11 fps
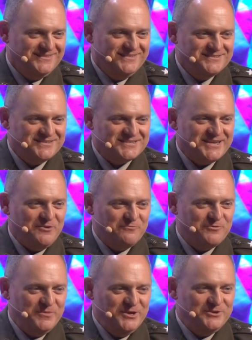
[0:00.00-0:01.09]
Does this sound
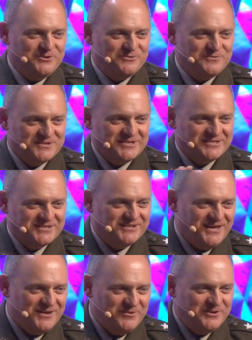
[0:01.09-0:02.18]
familiar? This isn't a
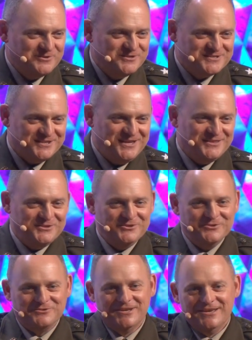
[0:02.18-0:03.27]
lot. We hear this a lot in the news.